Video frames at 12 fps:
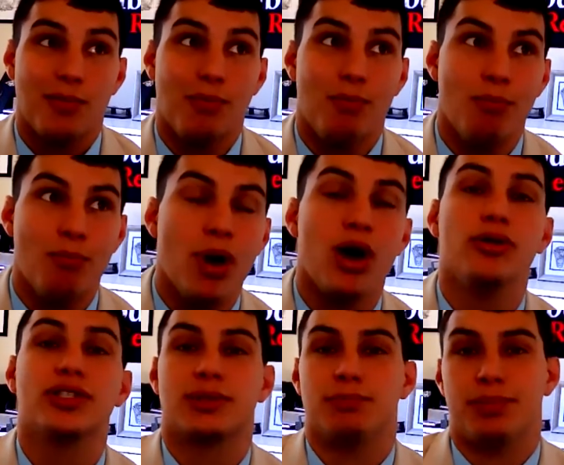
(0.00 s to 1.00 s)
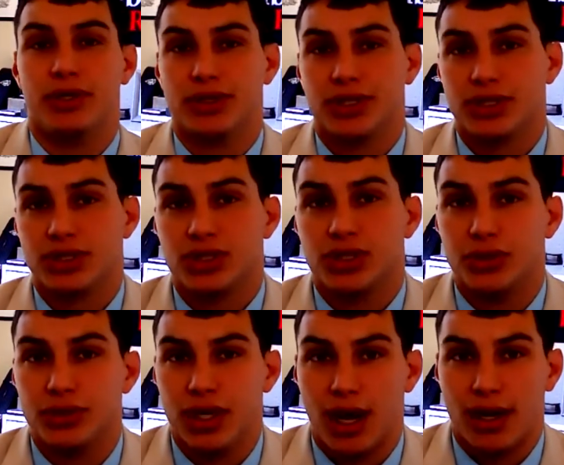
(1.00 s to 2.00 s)
Most builders
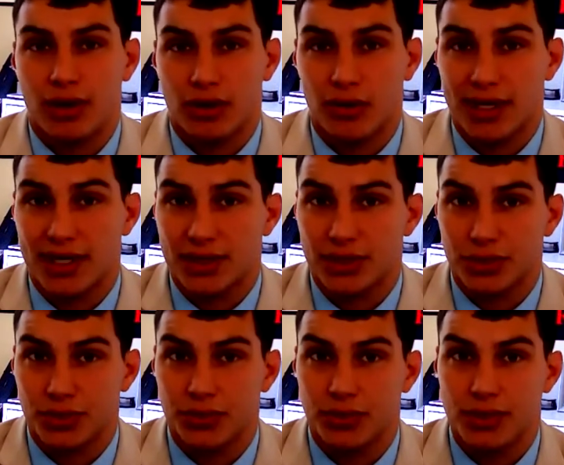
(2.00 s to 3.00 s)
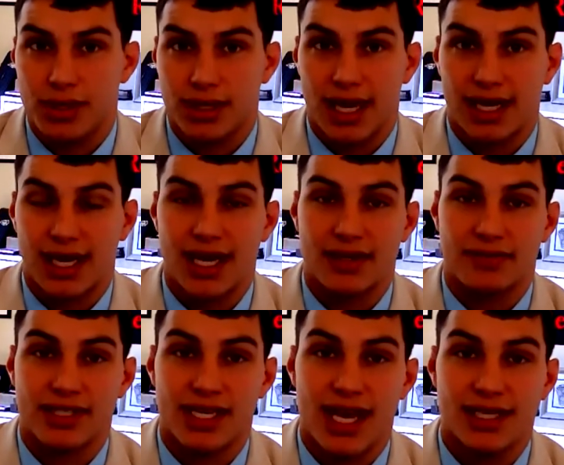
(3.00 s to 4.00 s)
do not already do that kind of
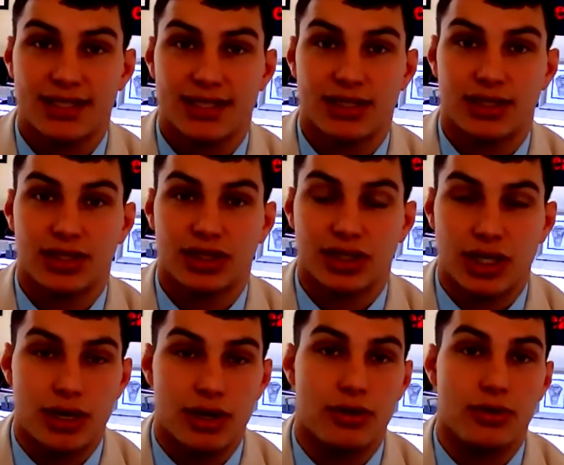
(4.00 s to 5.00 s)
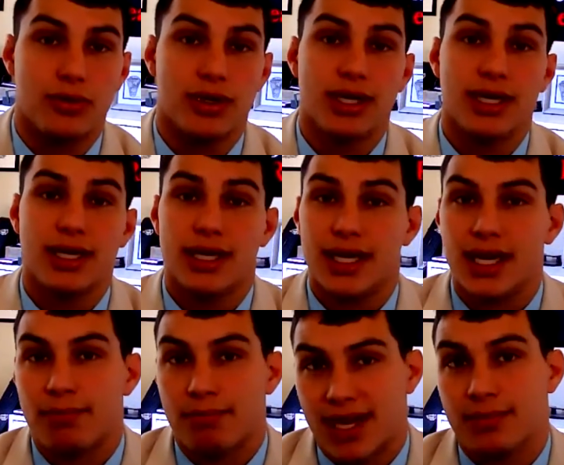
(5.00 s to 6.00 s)
test, so
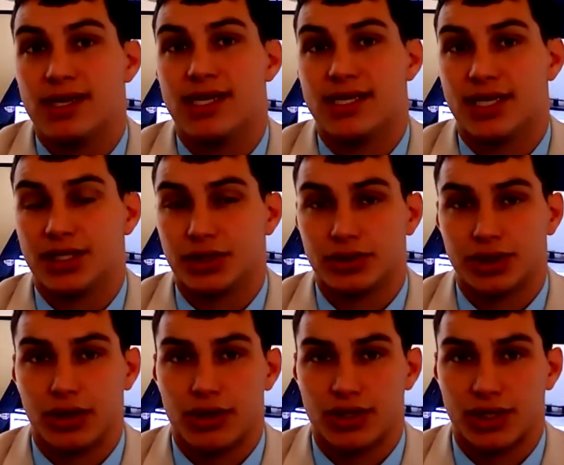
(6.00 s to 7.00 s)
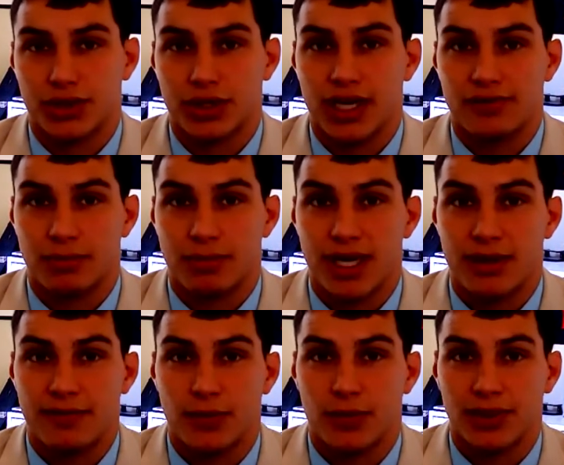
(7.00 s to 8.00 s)
it may be an additional charge that you'll have to pay
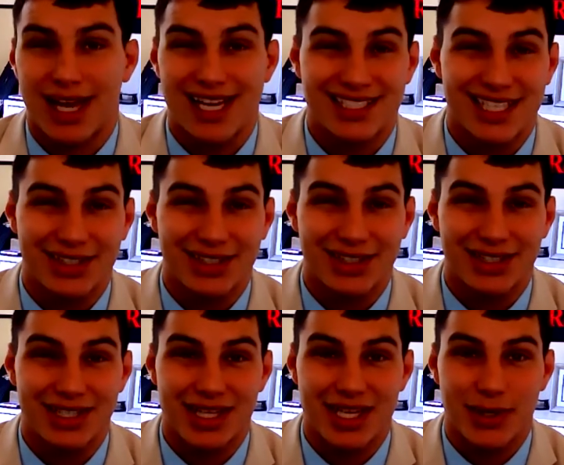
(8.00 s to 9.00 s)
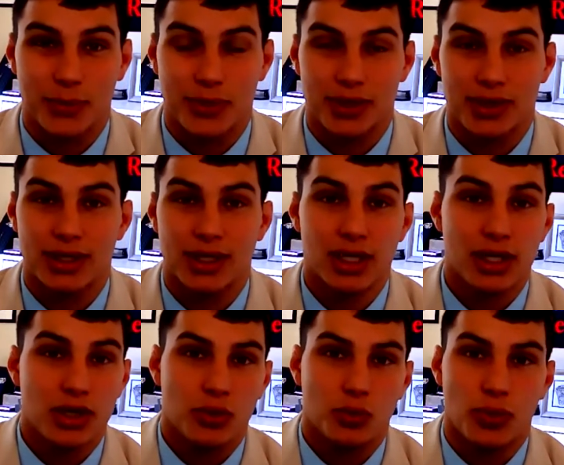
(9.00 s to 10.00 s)
for. Last I looked, they were
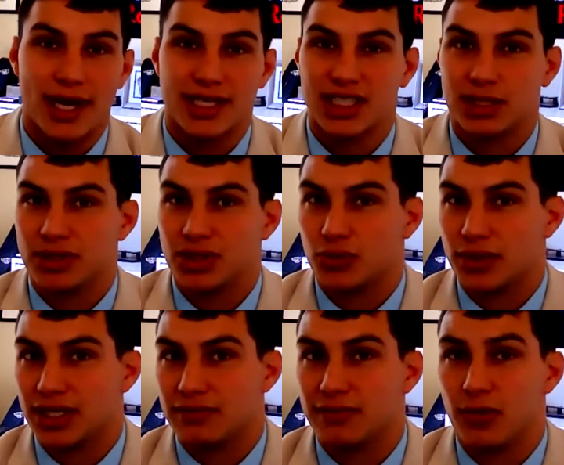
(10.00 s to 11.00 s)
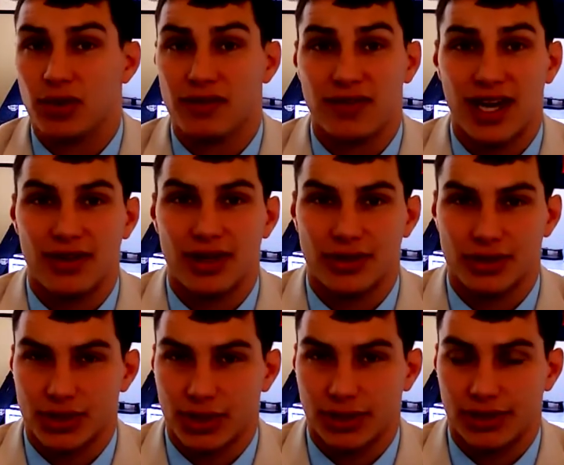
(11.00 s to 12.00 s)
ranging between $400 and
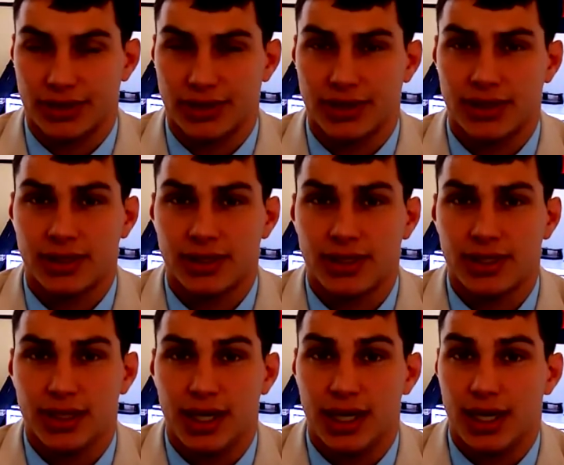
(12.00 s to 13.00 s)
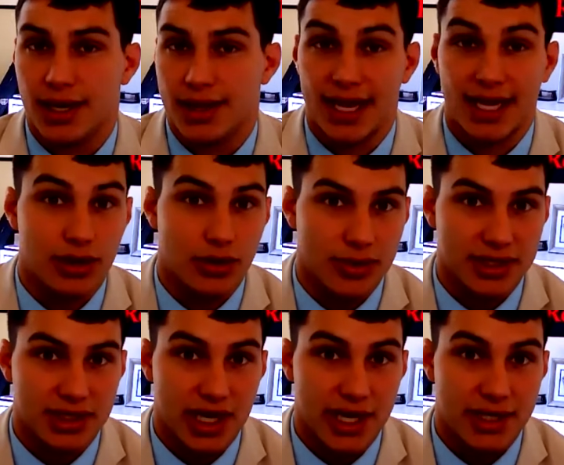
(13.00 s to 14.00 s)
$500. That can always
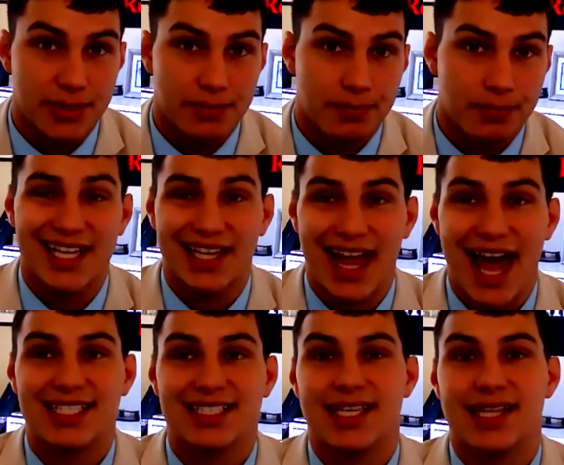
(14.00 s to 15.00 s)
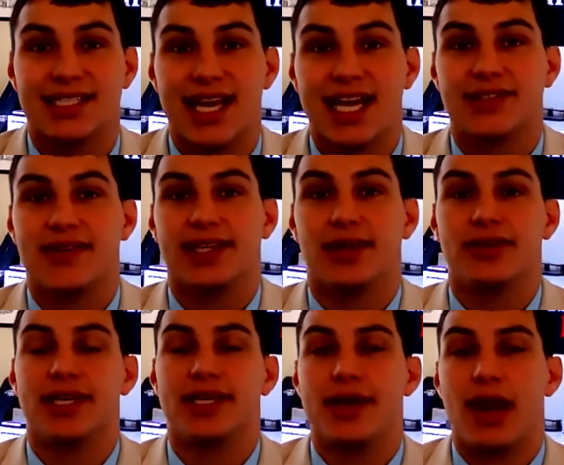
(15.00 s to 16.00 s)
change. And lastly, the Tex Vet Loan
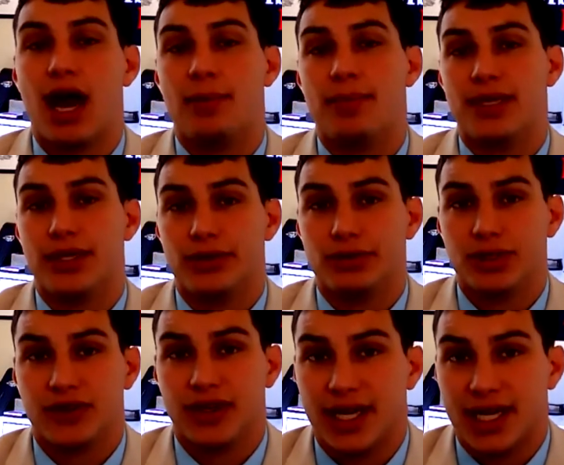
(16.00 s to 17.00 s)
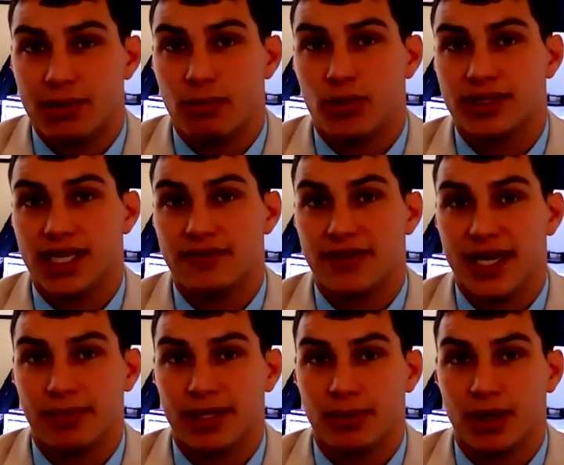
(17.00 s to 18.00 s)
cannot be used for any
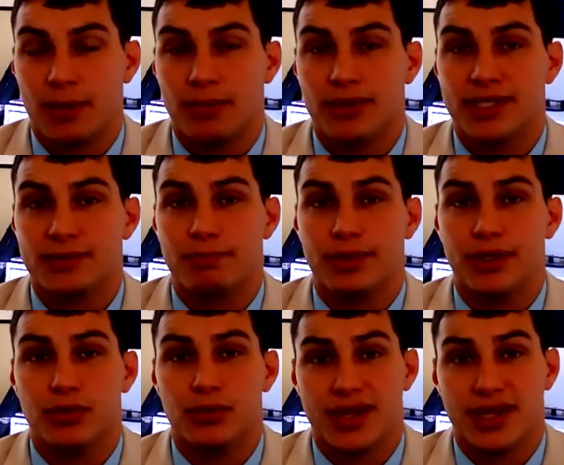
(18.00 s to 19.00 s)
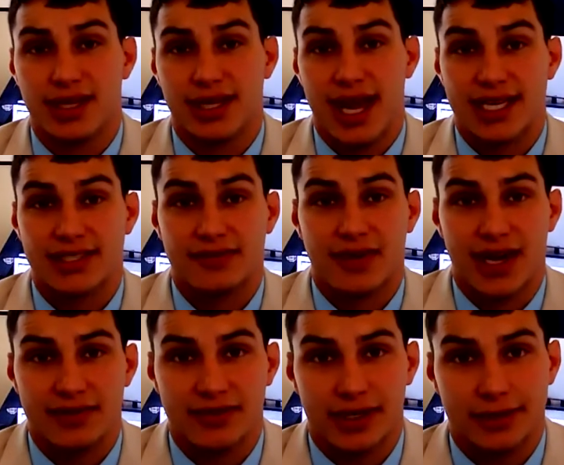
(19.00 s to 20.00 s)
multifamily properties built within the last
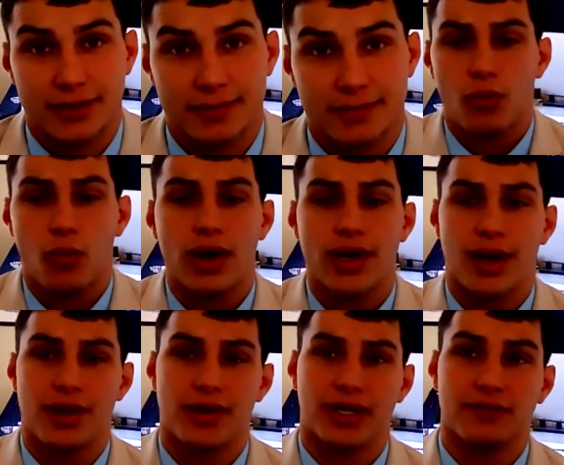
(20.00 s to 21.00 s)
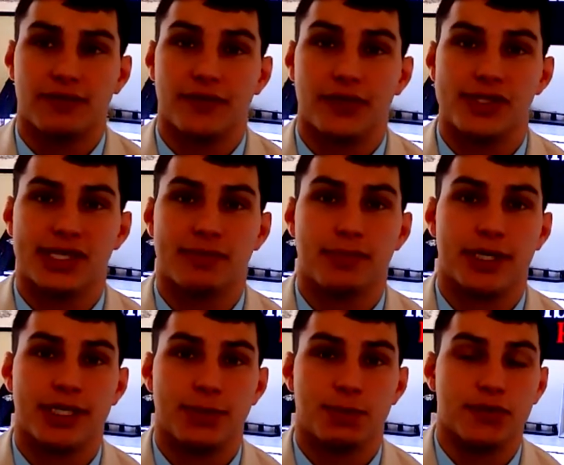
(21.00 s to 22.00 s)
5 years. One other confusing
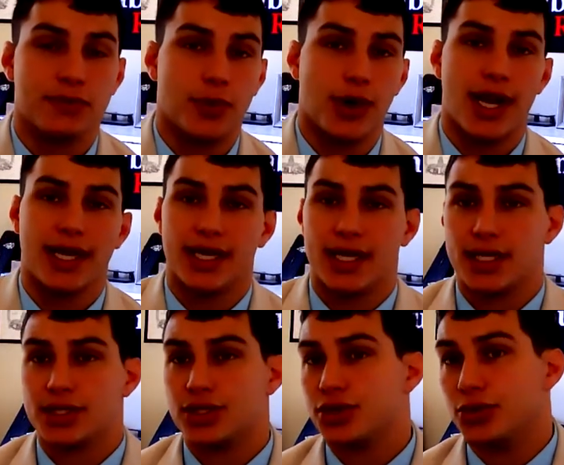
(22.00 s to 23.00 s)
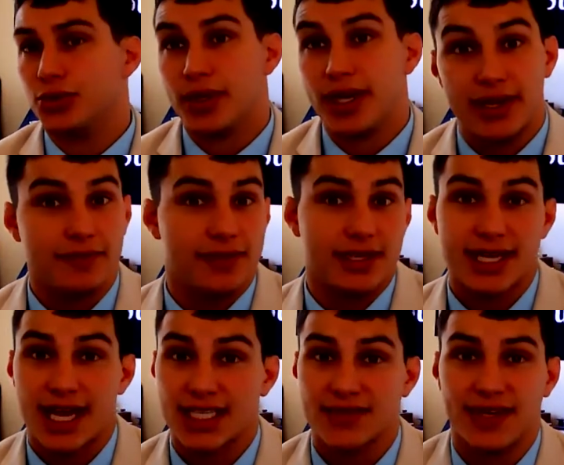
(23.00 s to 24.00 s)
piece before I get into if the
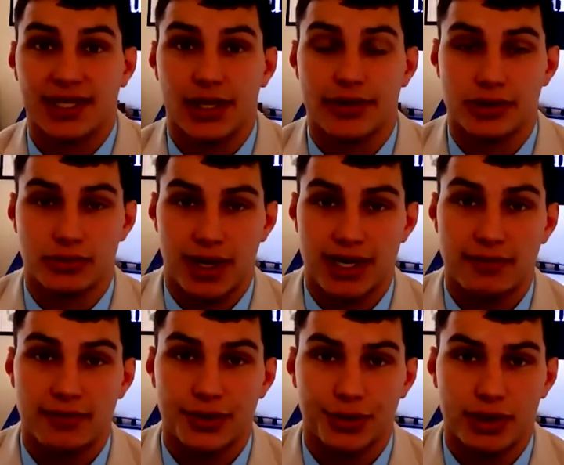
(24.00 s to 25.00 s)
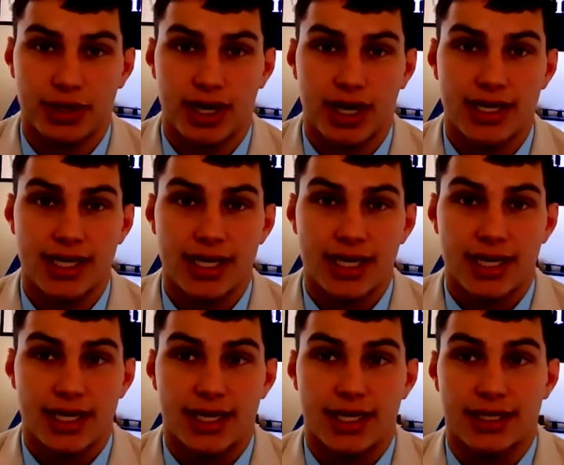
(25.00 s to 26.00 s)
Tex Vet Loan is right for you or not
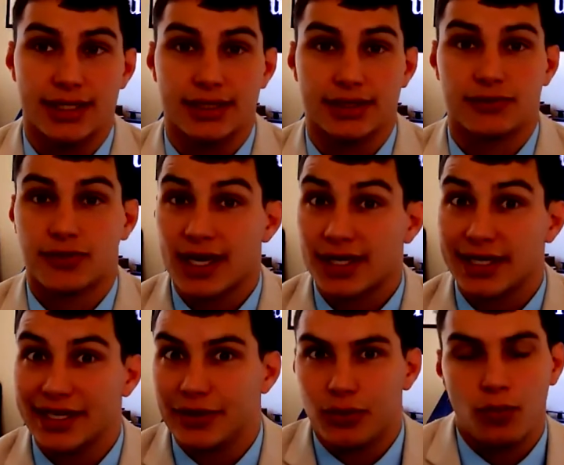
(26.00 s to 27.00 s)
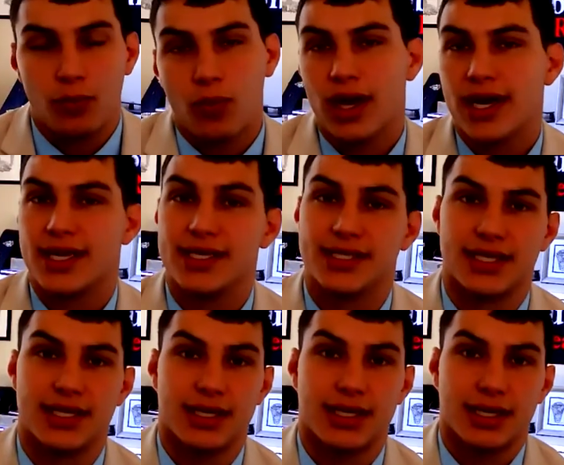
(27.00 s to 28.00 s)
is, frankly, what is
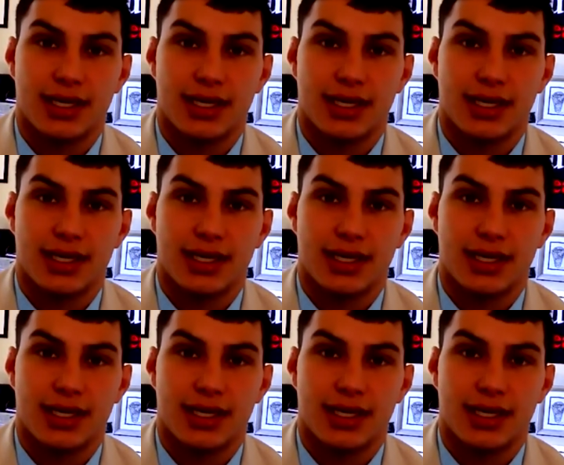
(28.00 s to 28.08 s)
it?